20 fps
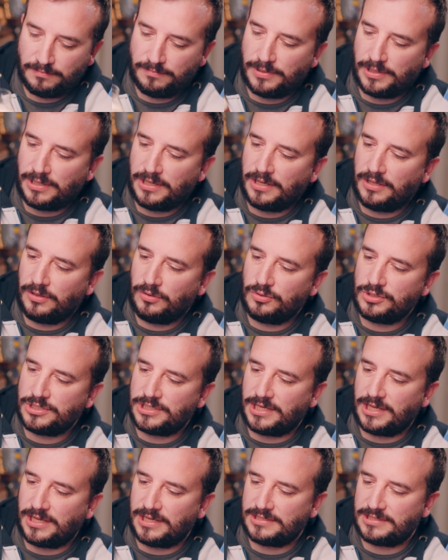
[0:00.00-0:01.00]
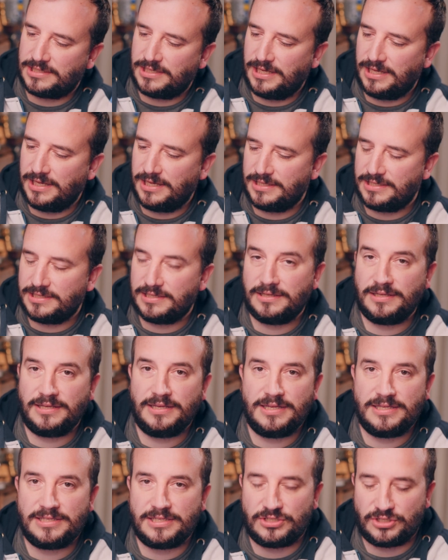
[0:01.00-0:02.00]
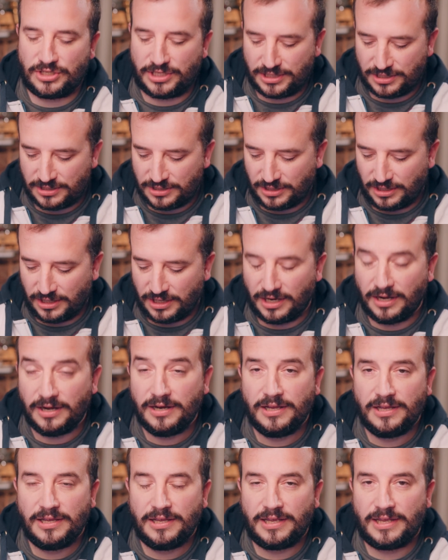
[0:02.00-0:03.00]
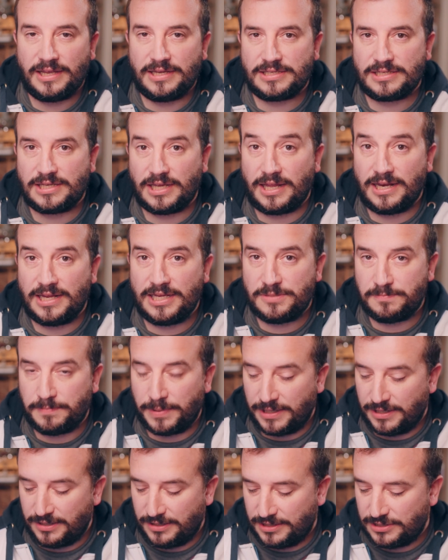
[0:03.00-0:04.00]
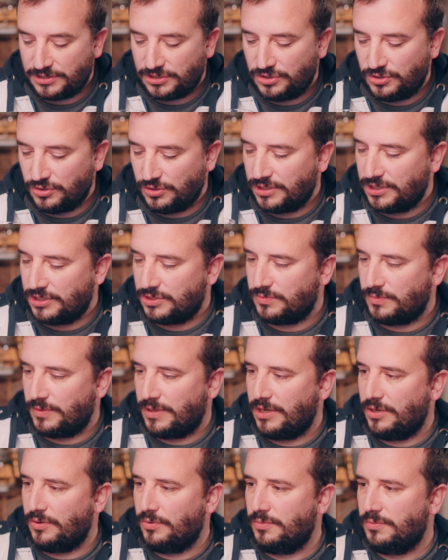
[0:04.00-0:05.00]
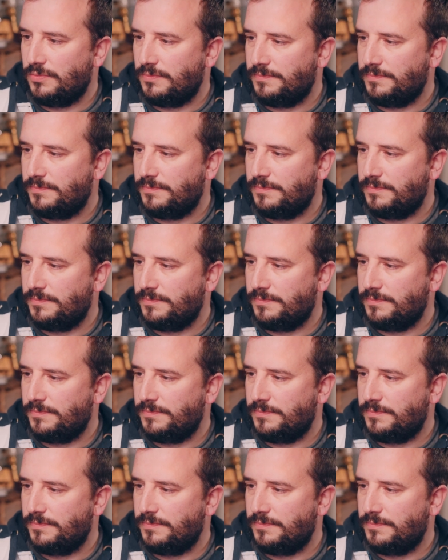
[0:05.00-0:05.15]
but loads of Cascade, easy drinker. It's got a nice bitterness to it as well.